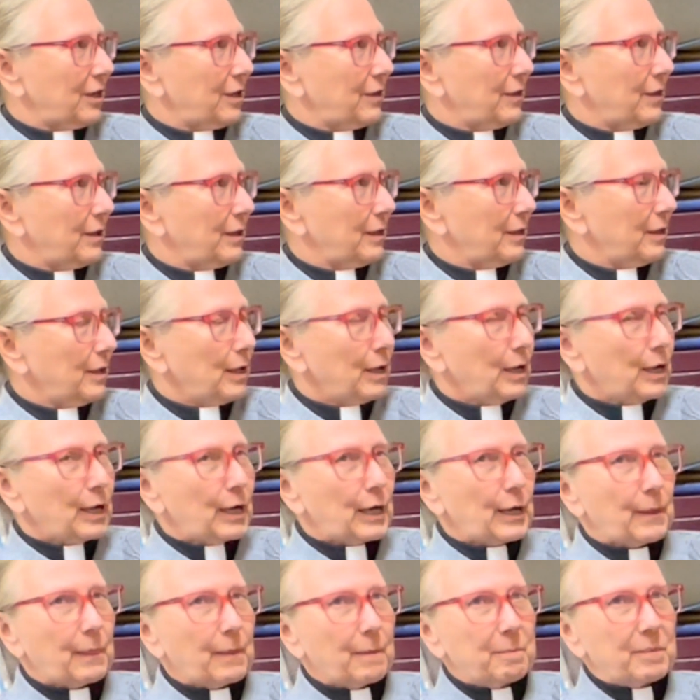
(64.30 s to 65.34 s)
in the
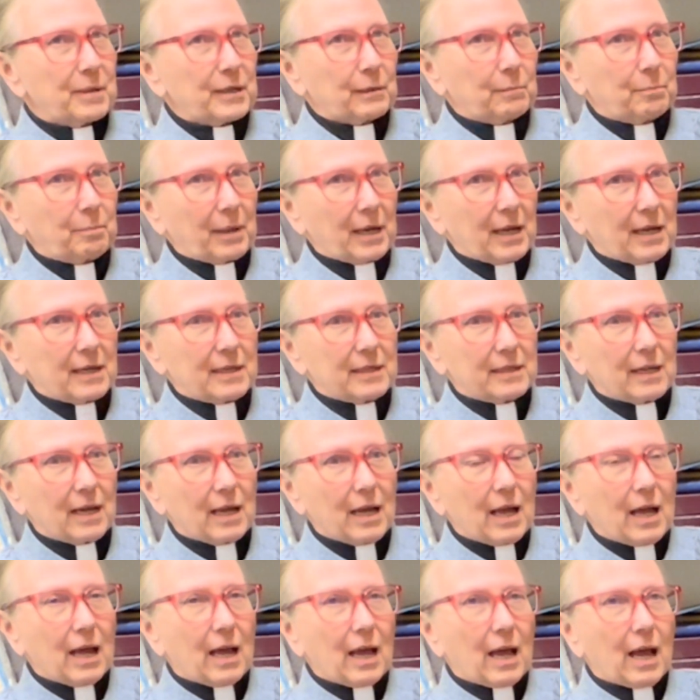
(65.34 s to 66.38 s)
in the Big Bend.
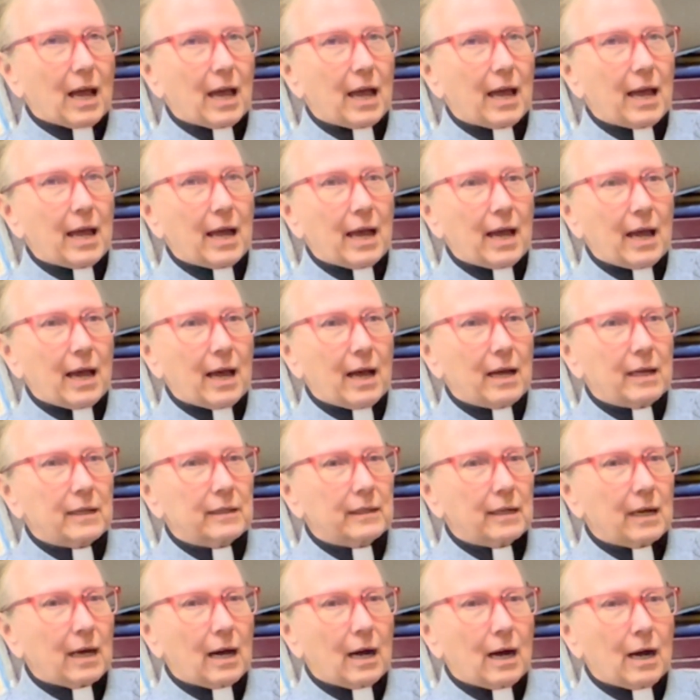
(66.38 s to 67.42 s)

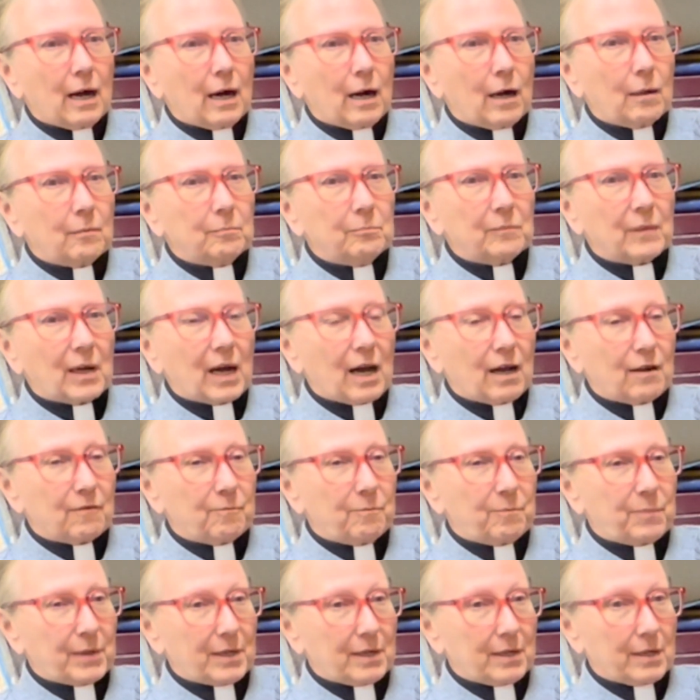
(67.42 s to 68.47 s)
And um, I've
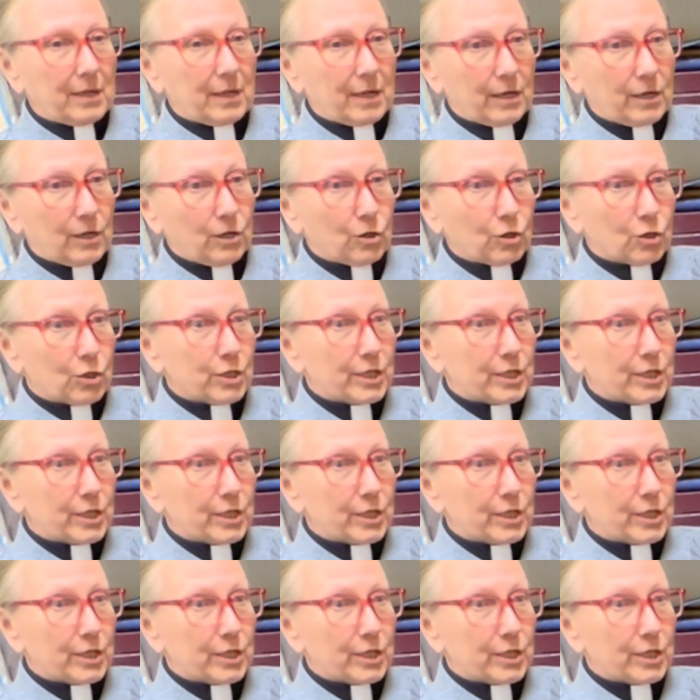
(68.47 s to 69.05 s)
been here